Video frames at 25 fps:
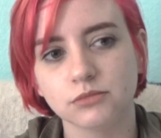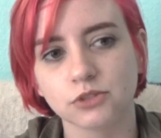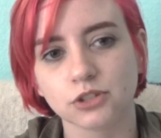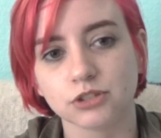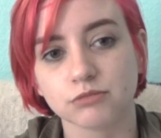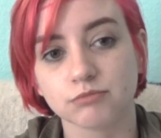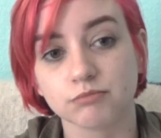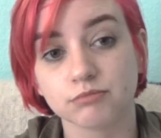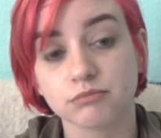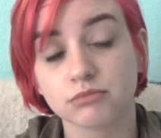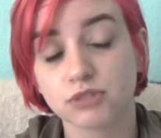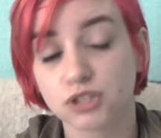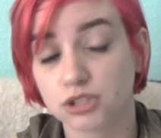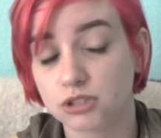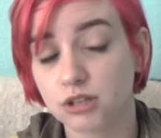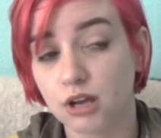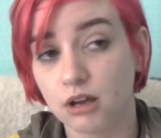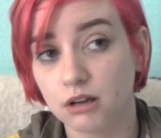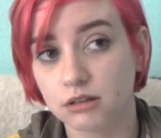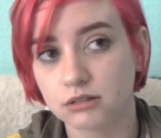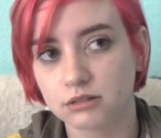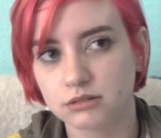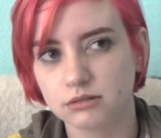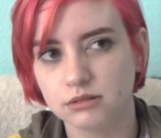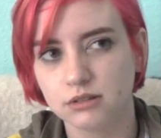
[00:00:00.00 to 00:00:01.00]
or
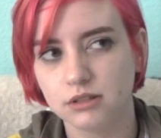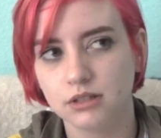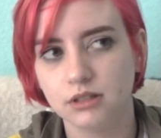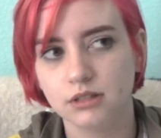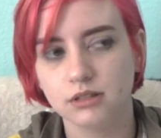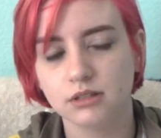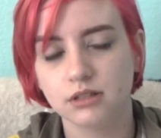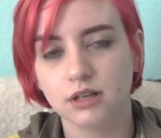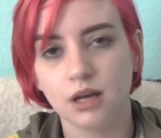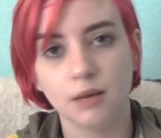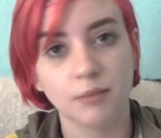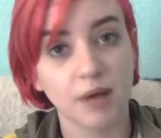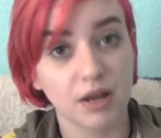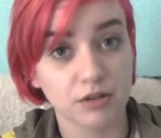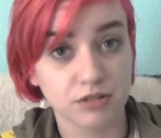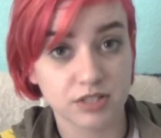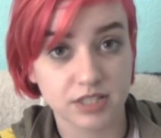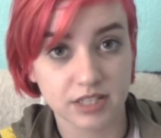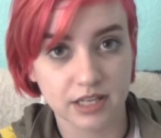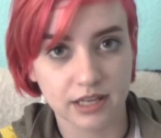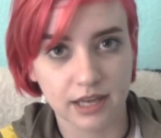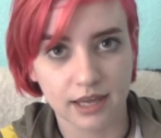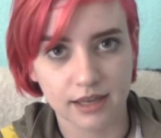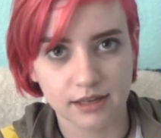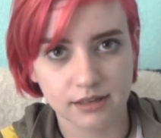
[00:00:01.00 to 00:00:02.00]
sung, about
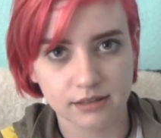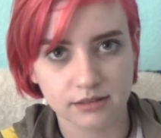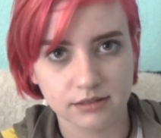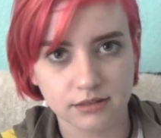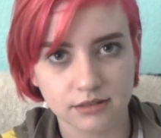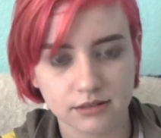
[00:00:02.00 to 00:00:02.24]
singing.